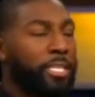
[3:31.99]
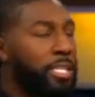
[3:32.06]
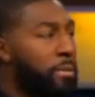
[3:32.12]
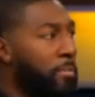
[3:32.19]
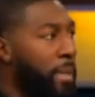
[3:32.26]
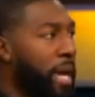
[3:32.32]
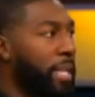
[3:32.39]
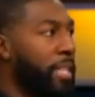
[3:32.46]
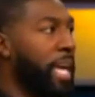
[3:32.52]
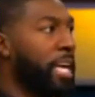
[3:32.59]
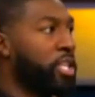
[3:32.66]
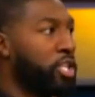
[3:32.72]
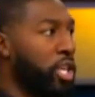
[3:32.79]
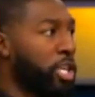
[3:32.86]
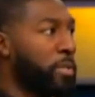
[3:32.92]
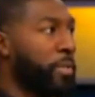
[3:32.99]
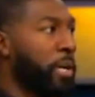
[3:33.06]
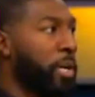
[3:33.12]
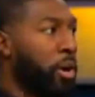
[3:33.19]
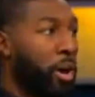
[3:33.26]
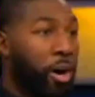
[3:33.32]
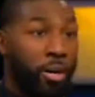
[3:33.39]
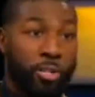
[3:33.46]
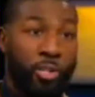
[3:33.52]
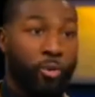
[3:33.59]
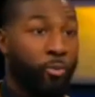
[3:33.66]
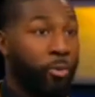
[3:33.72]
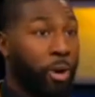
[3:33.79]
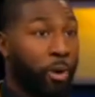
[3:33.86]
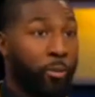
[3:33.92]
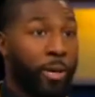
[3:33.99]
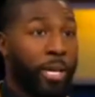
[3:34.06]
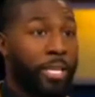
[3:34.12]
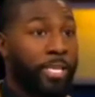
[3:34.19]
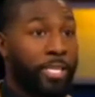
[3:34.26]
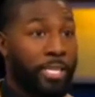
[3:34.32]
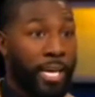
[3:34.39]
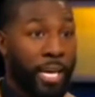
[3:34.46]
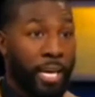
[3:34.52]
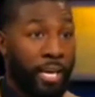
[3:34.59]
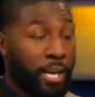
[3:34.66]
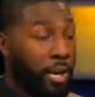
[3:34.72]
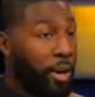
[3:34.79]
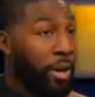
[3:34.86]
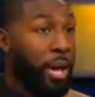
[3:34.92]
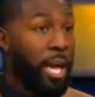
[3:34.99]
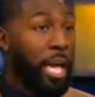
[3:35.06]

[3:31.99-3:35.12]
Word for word: to make that judgment call to where we can say